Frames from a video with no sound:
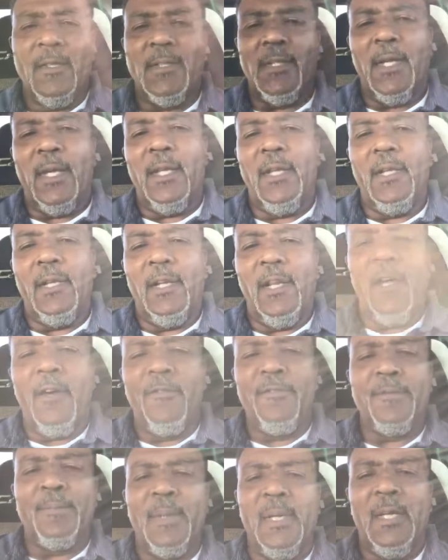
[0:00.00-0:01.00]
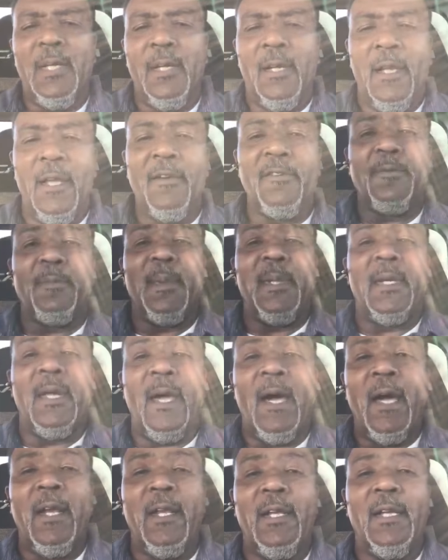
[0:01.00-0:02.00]
saying, he loves me, he loves me
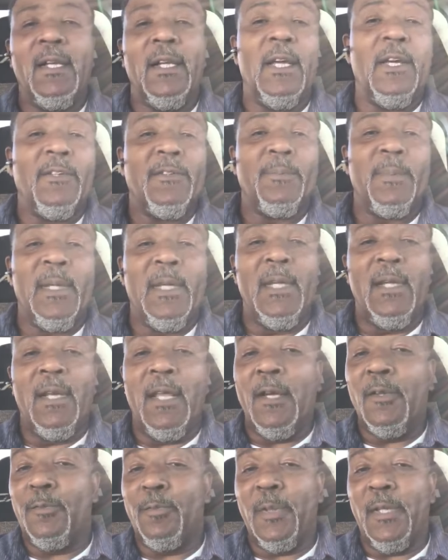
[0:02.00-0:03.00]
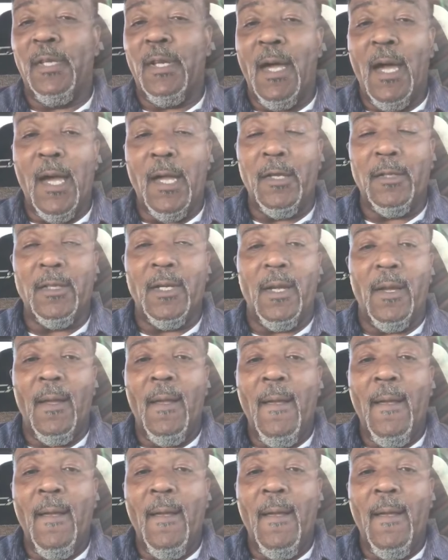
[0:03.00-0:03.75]
not, he loves me, he loves me not.